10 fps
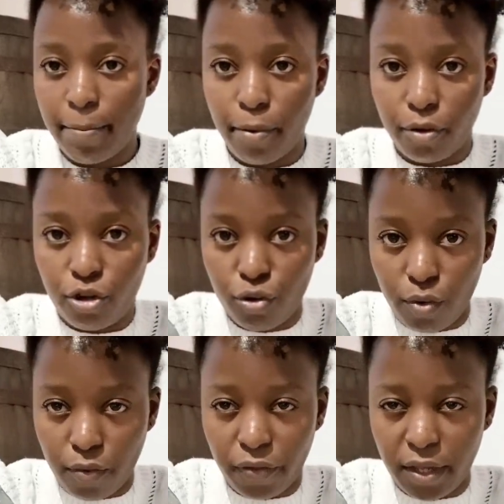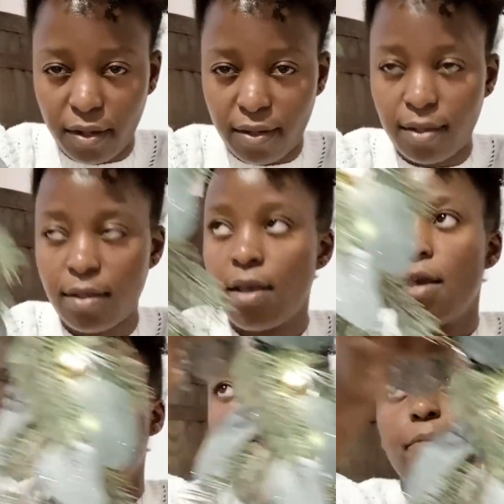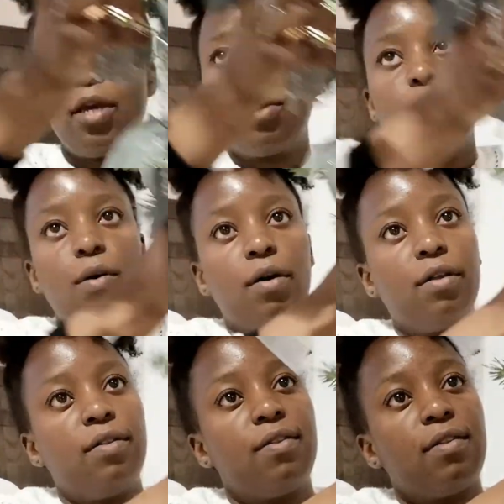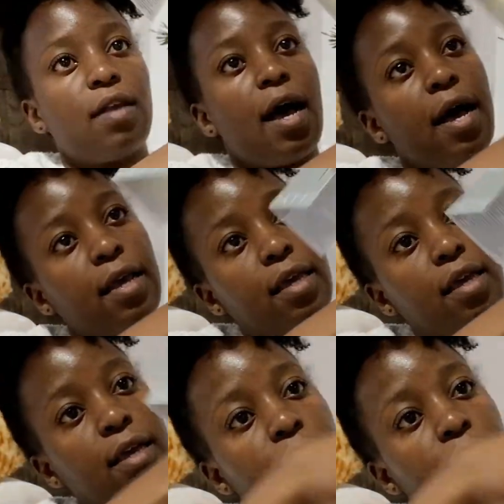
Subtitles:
bought 2 of these because I